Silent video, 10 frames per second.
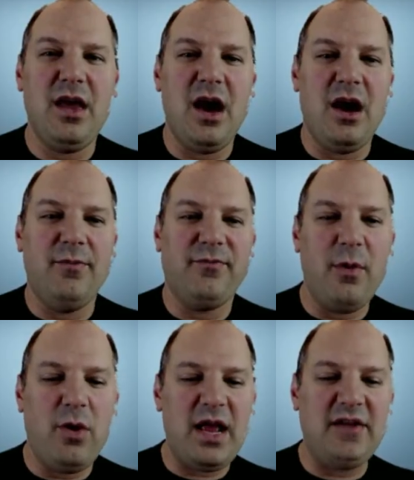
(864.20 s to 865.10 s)

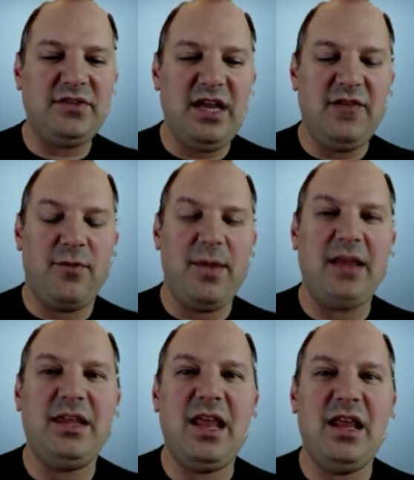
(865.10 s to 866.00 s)
From what I've seen from
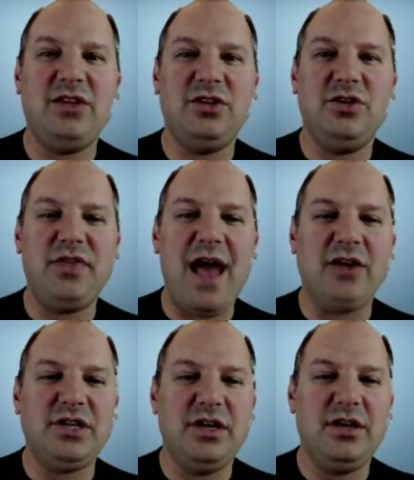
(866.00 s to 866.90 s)
1980 to
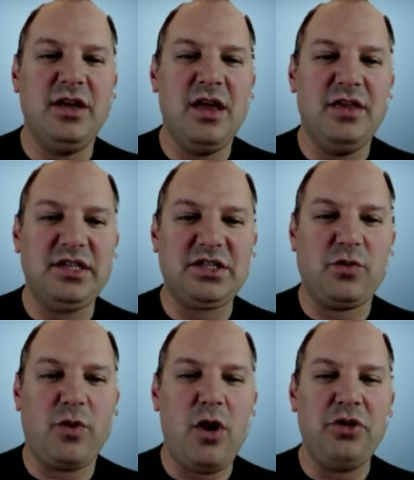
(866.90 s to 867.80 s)
2000, this
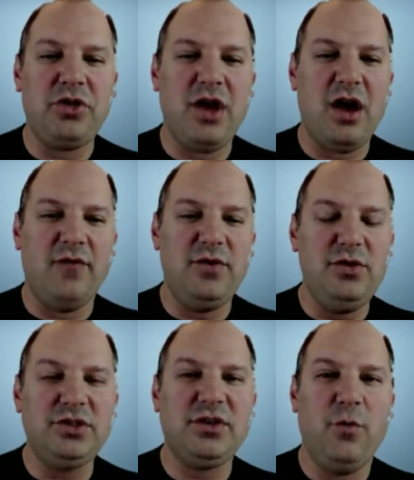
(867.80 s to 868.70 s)
growth of
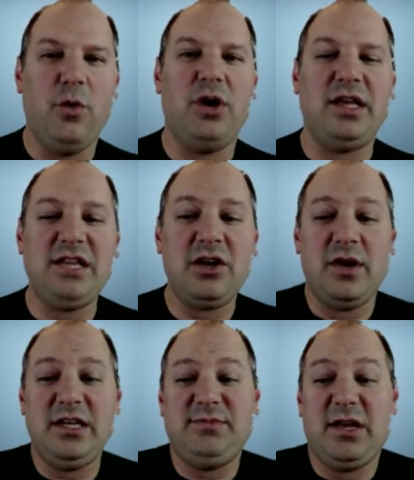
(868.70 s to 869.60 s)
use of wood has
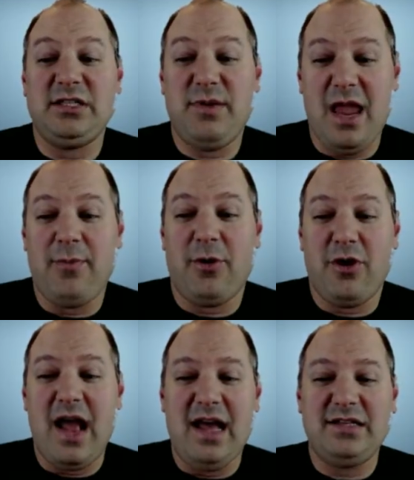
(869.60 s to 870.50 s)
increased because
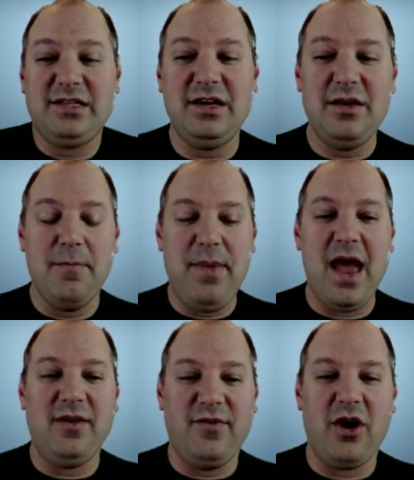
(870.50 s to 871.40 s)
paper has
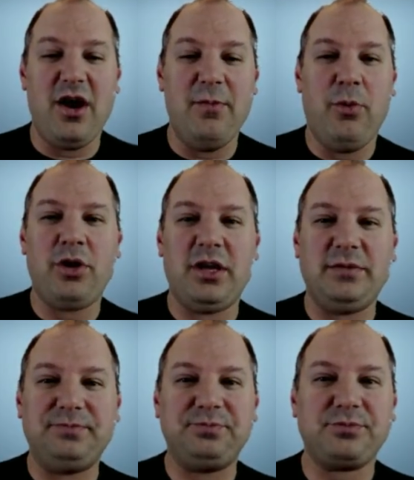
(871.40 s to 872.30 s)
been very important.
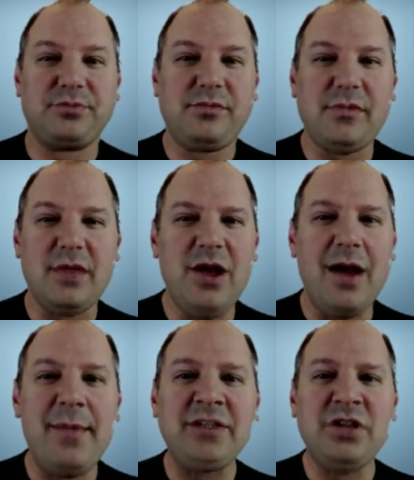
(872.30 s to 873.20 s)
Now,
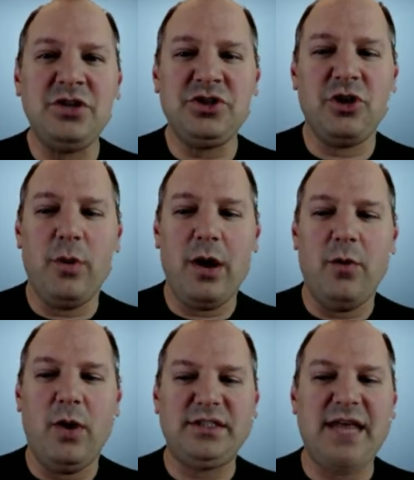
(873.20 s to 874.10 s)
I'm not so sure
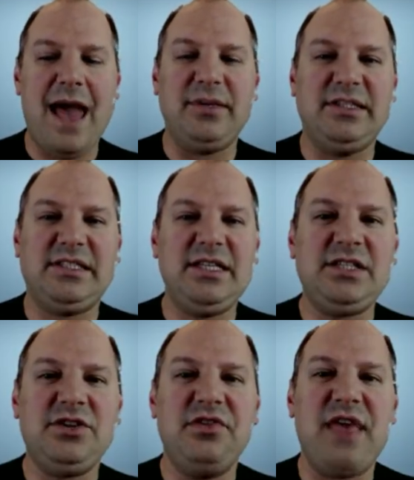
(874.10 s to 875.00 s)
what's happened
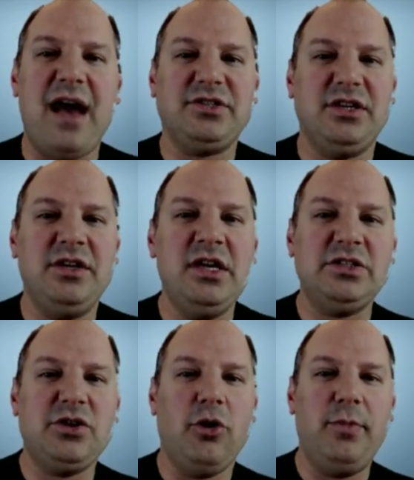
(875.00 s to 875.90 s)
since 2000,
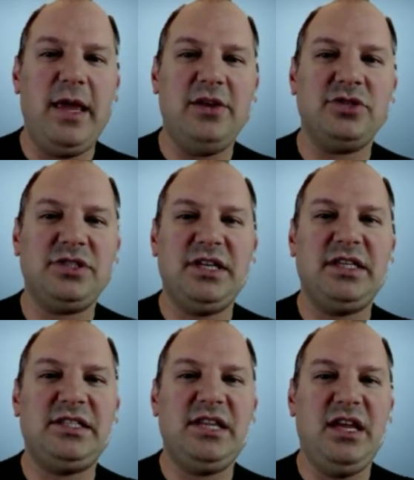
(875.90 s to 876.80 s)
so it'll be interesting
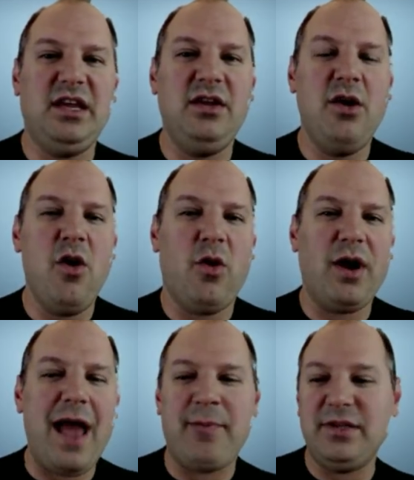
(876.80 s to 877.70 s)
to see what
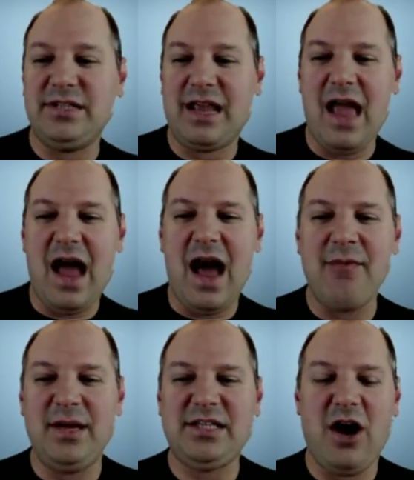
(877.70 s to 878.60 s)
happens. Like, I
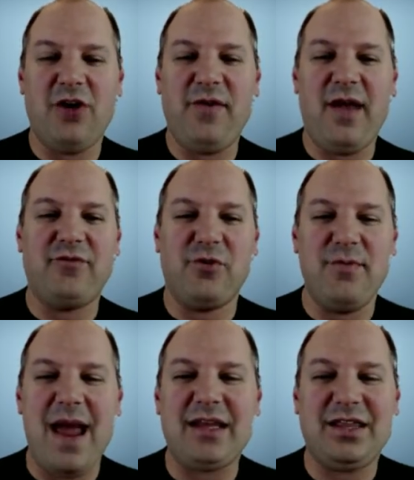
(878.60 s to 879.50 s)
myself have
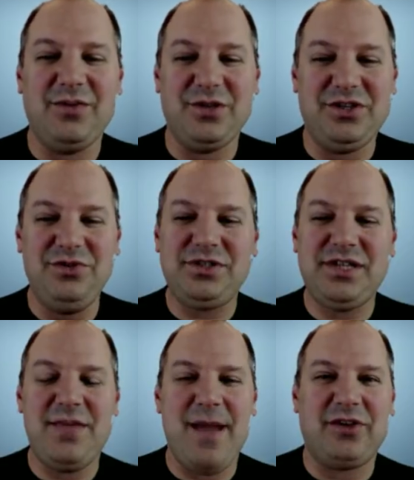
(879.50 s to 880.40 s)
dramatically reduced
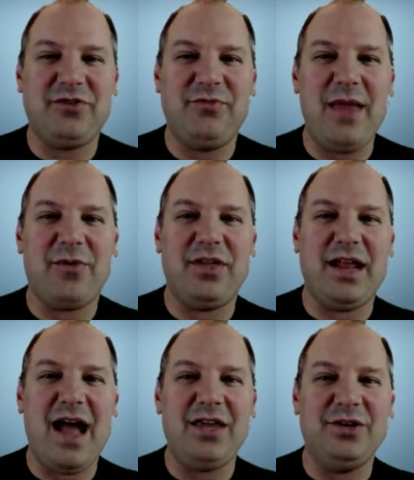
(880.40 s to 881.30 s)
the amount of paper that
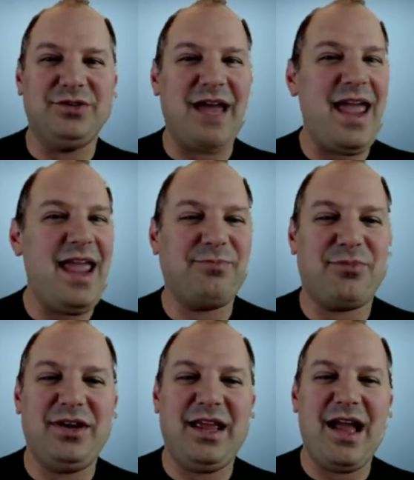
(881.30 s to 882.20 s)
I use. I hate
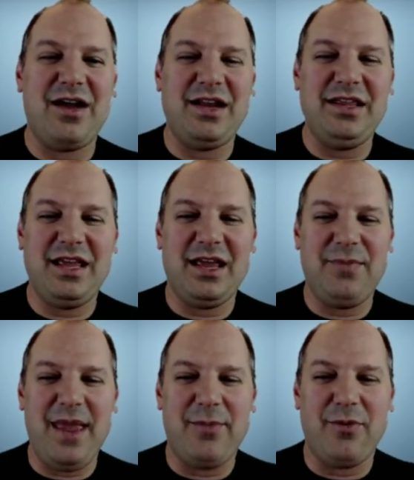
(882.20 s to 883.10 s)
printing out anything in
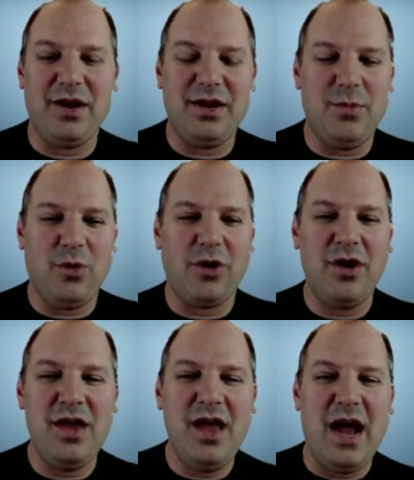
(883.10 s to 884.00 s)
paper anymore.
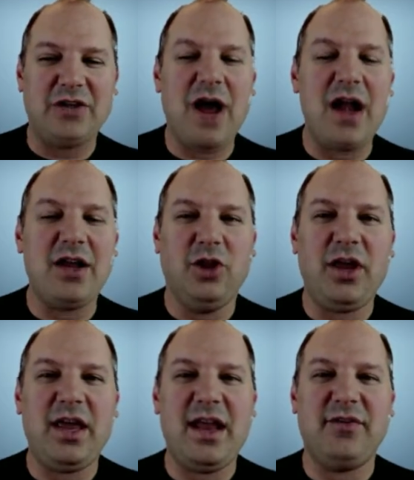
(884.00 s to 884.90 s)
I try to
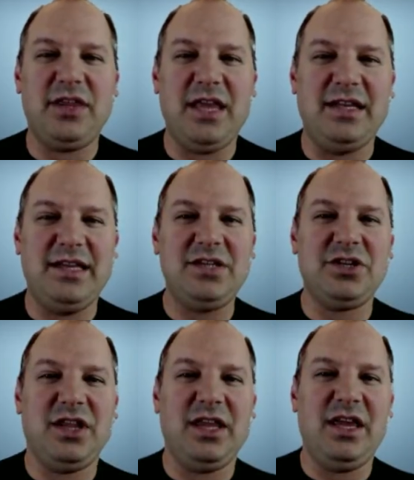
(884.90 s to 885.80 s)
look at everything
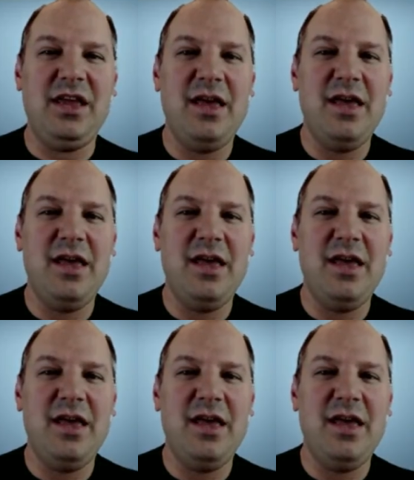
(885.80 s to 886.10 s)
digitally.